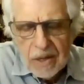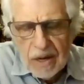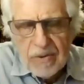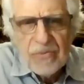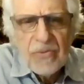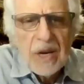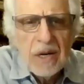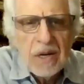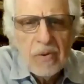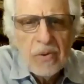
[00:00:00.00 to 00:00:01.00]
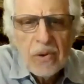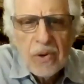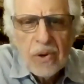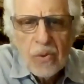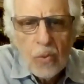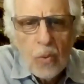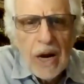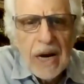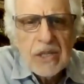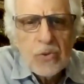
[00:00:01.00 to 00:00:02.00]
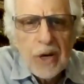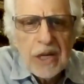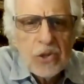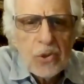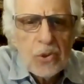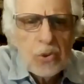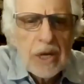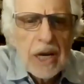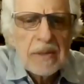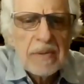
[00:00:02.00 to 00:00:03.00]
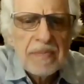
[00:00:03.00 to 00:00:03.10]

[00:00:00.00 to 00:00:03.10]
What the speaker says: and very wise way to do that.